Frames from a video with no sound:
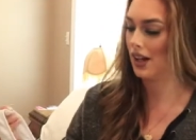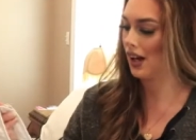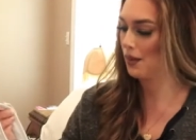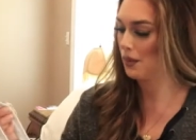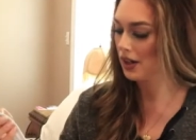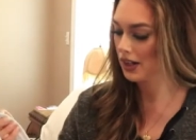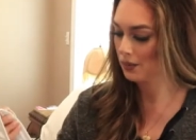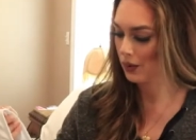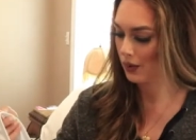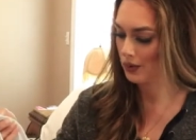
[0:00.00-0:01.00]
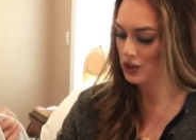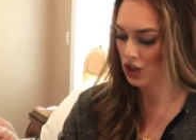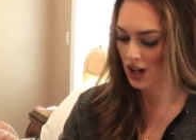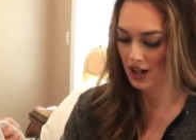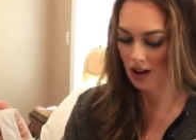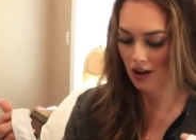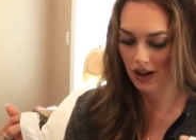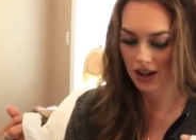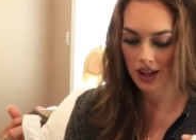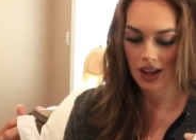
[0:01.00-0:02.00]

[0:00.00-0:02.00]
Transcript: I bought it, but when I was trying it on,